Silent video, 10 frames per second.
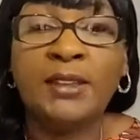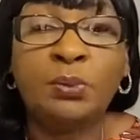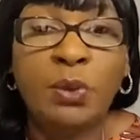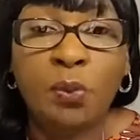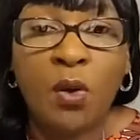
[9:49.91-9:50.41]

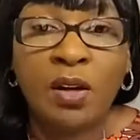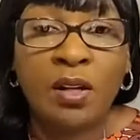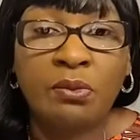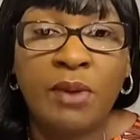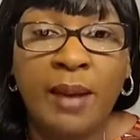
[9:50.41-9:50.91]
as we walk
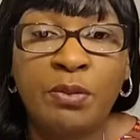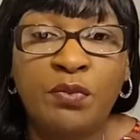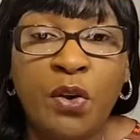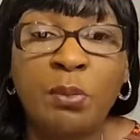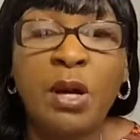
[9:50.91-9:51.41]
upright
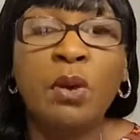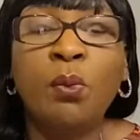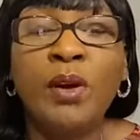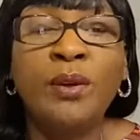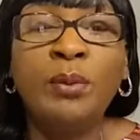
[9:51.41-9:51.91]
before him.
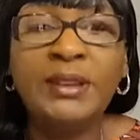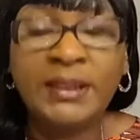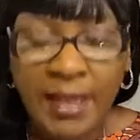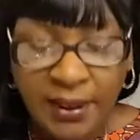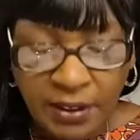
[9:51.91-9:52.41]
What are we
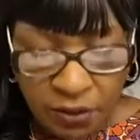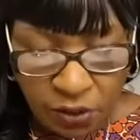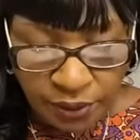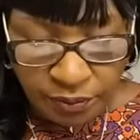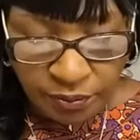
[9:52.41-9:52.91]
standing on?